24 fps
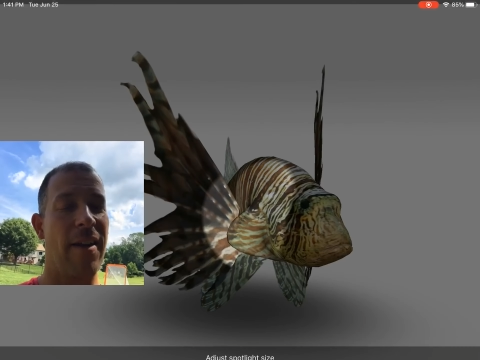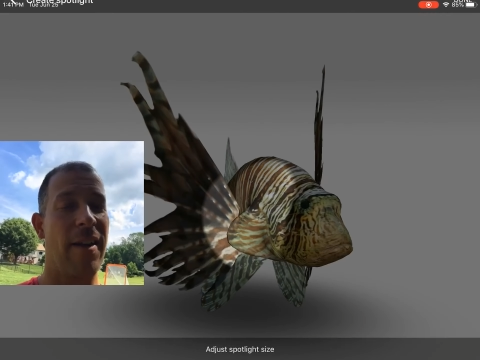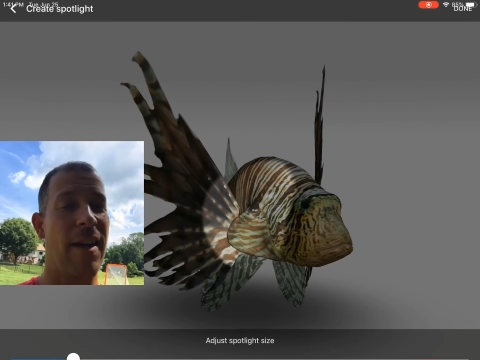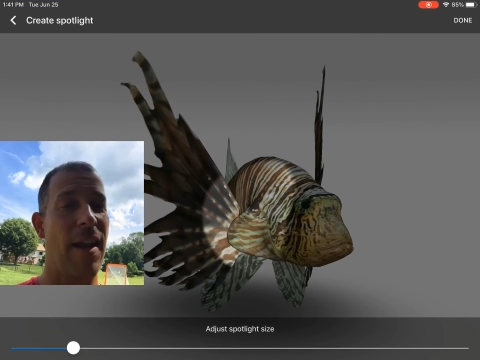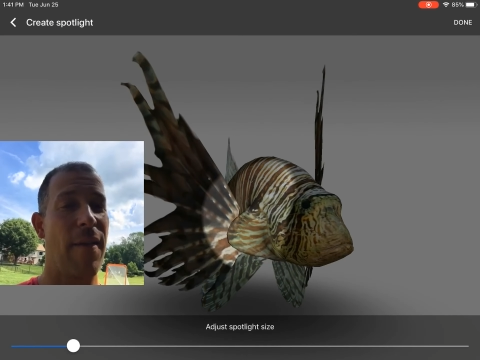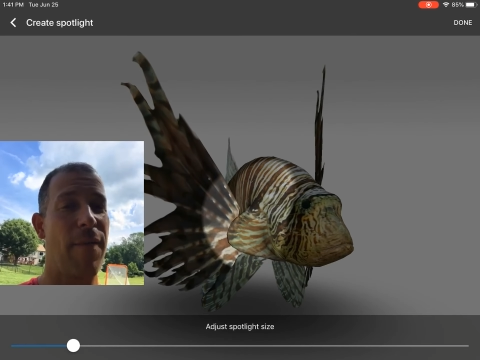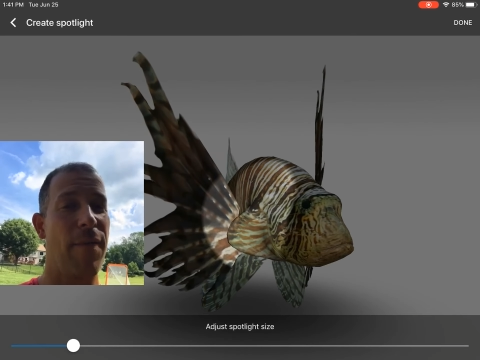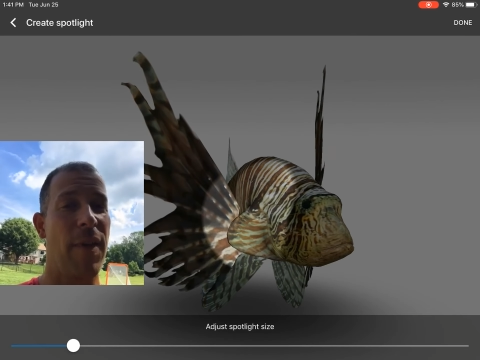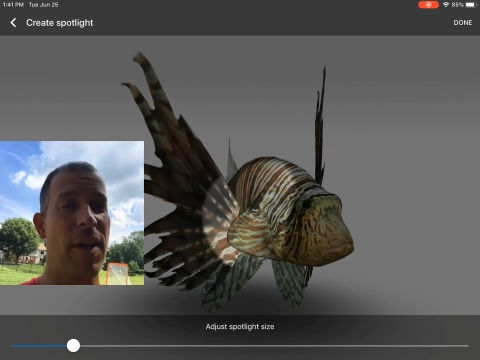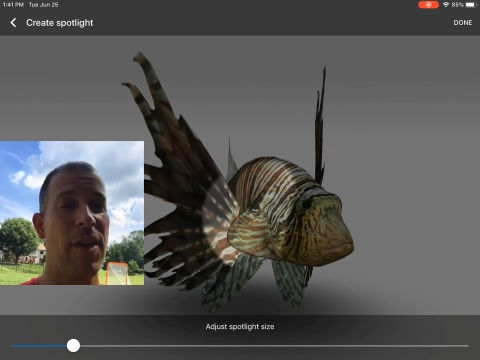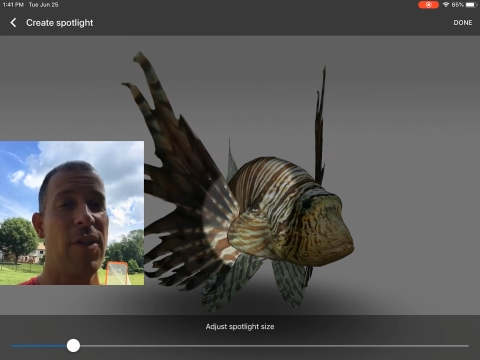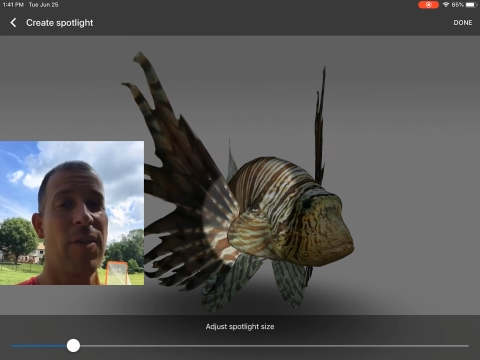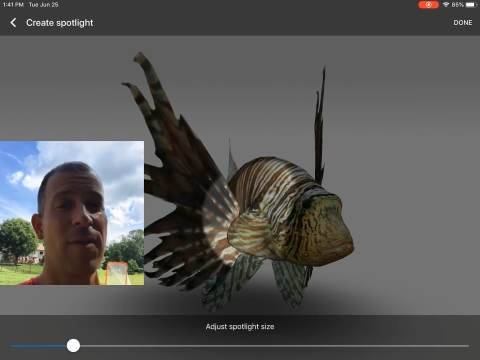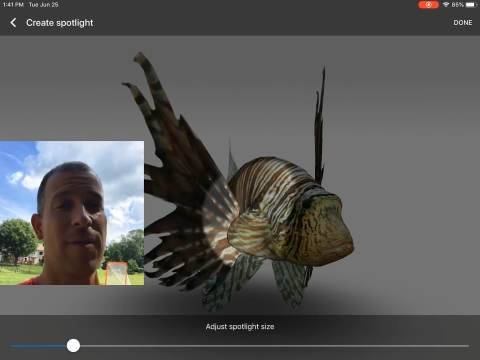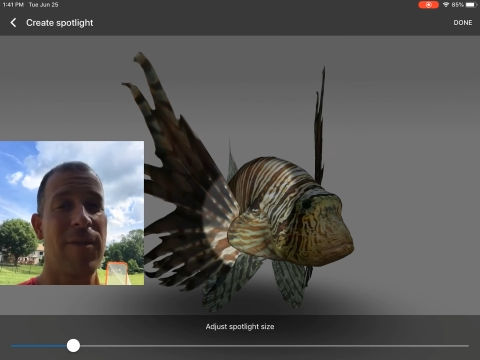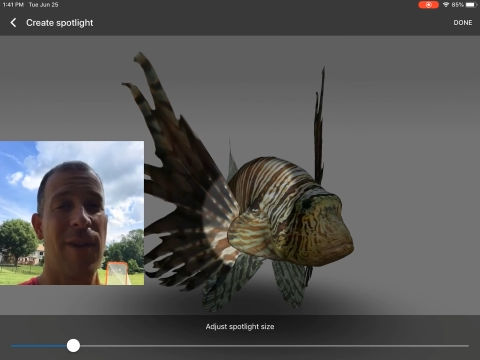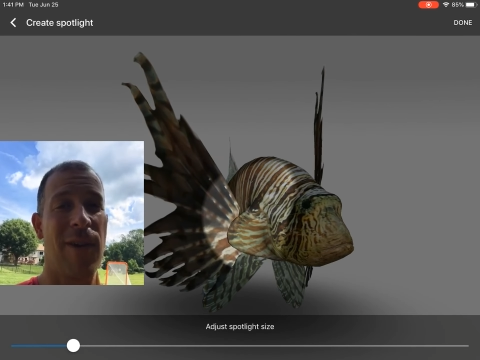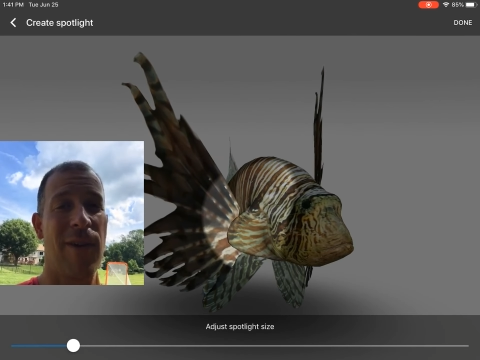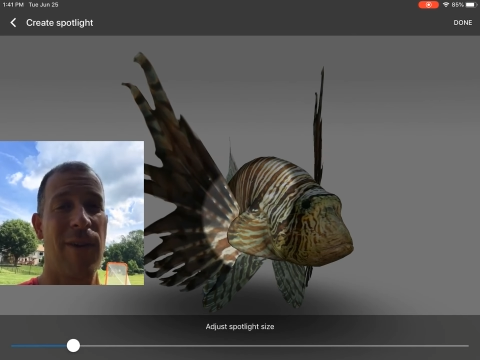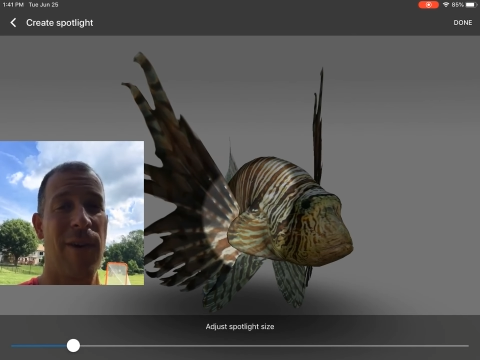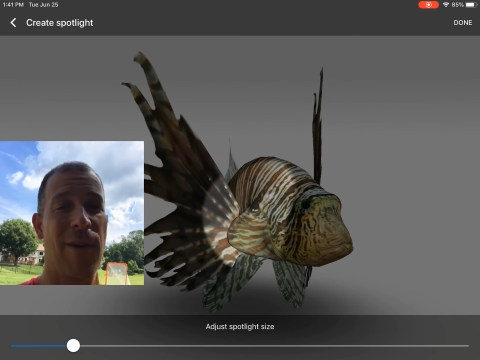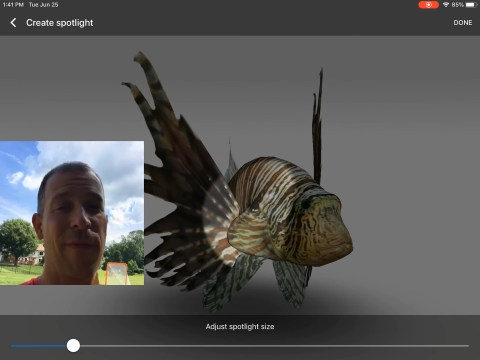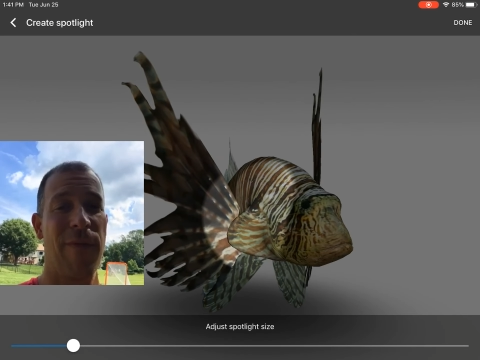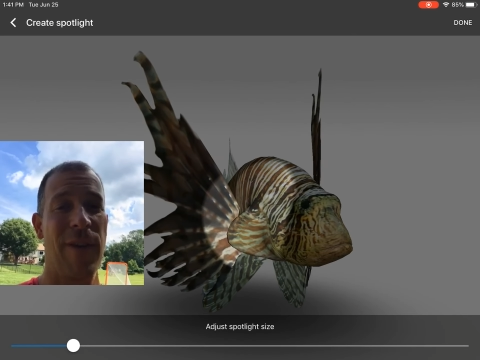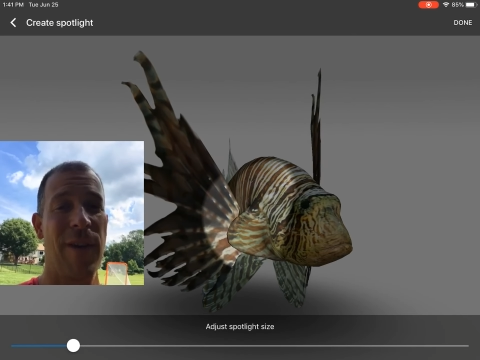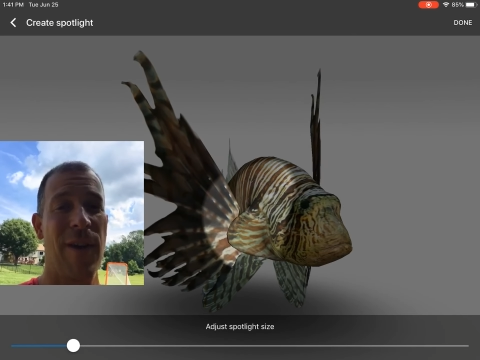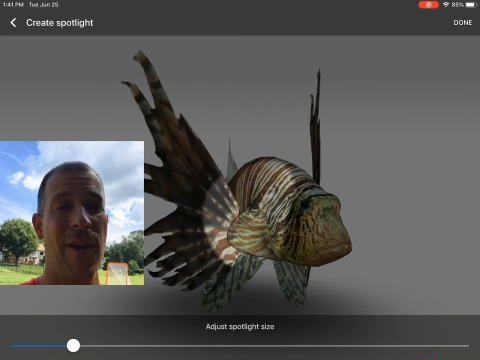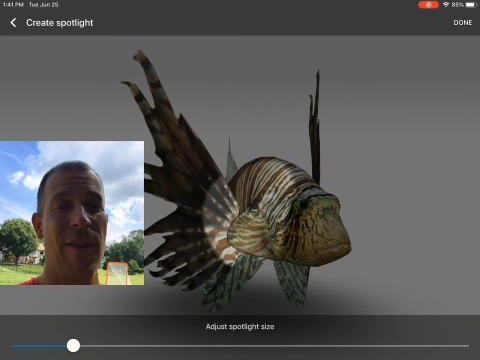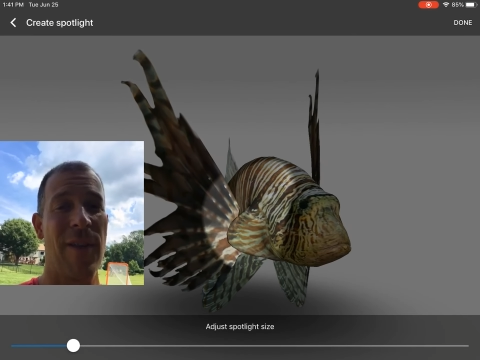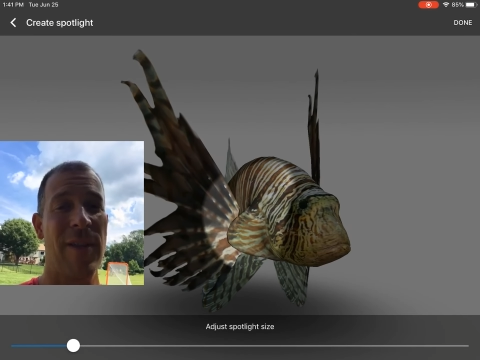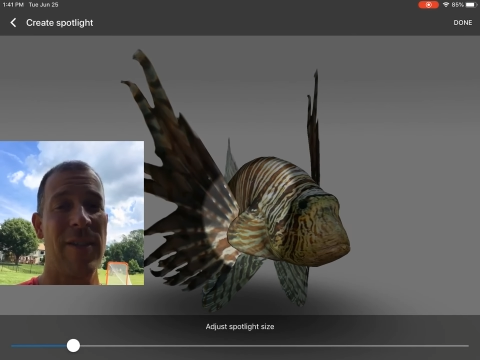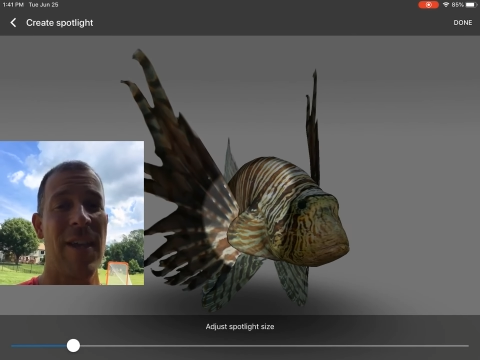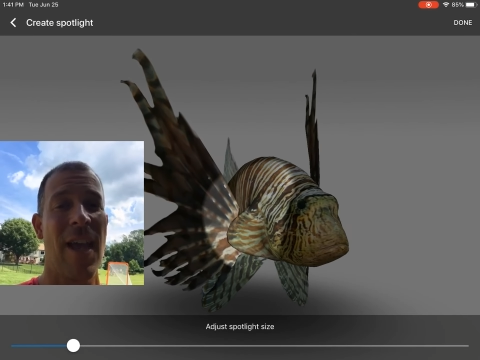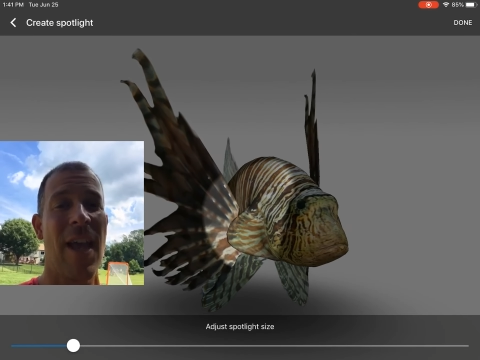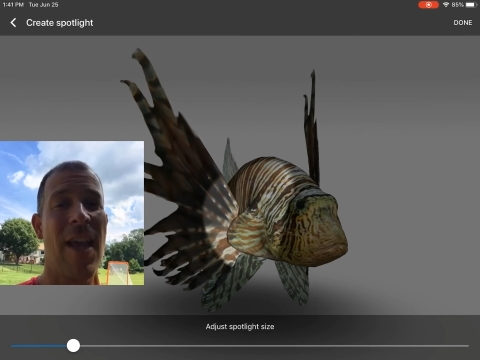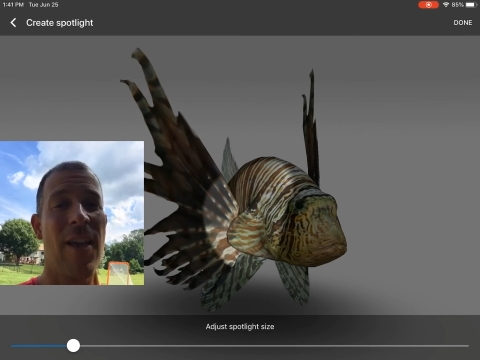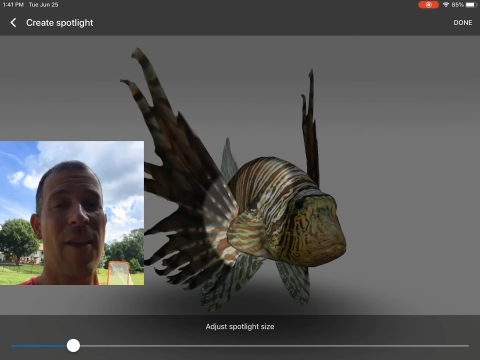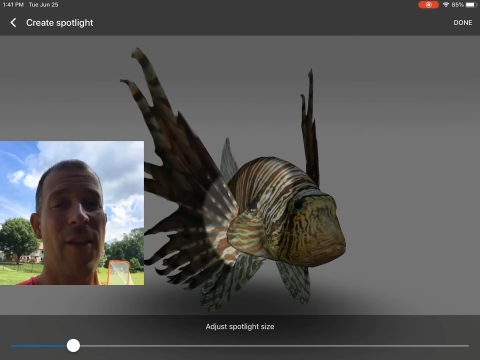on that fish, don't know if you know this,